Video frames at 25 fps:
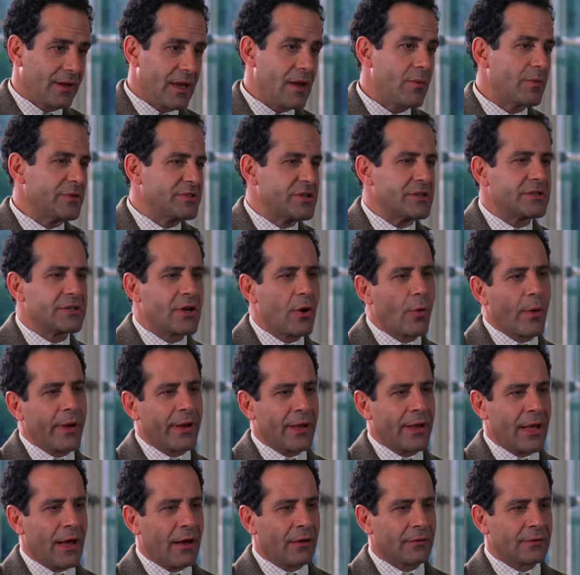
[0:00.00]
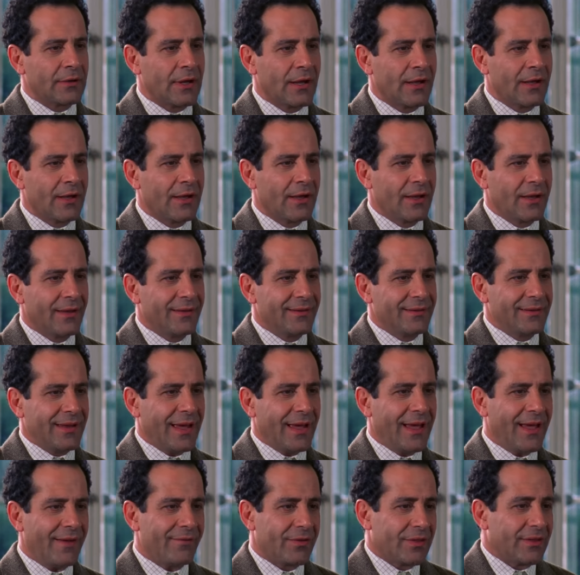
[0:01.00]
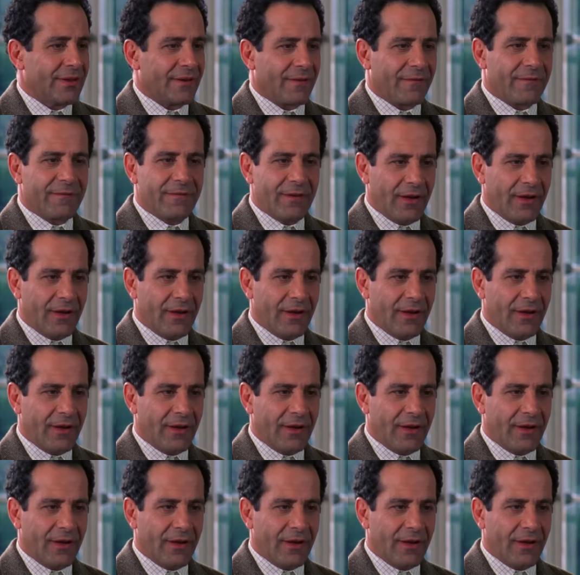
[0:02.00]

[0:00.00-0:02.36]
He was just going out to have a little